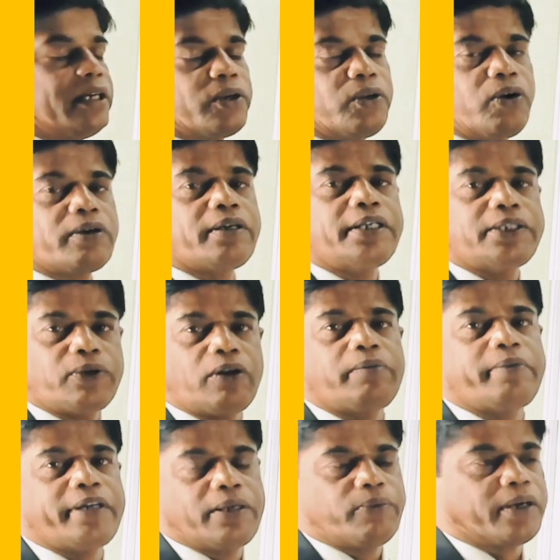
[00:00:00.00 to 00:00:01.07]
are not
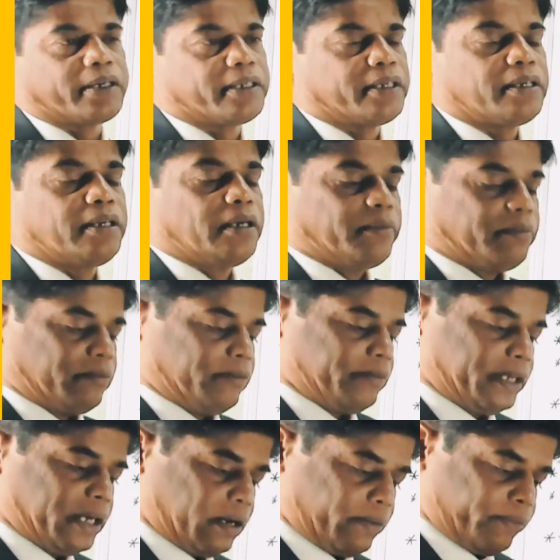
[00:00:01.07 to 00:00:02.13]
dissolved in water.
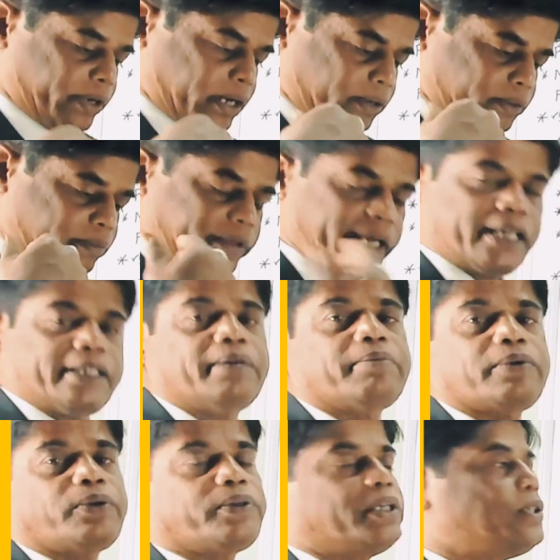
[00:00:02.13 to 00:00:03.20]
We have to make
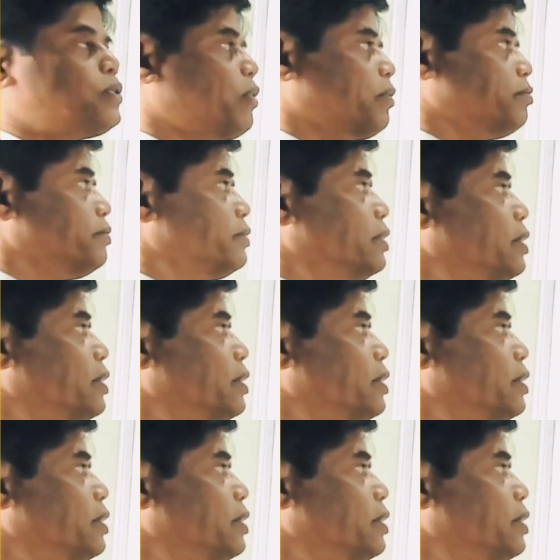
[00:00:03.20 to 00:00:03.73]
them to dissolve.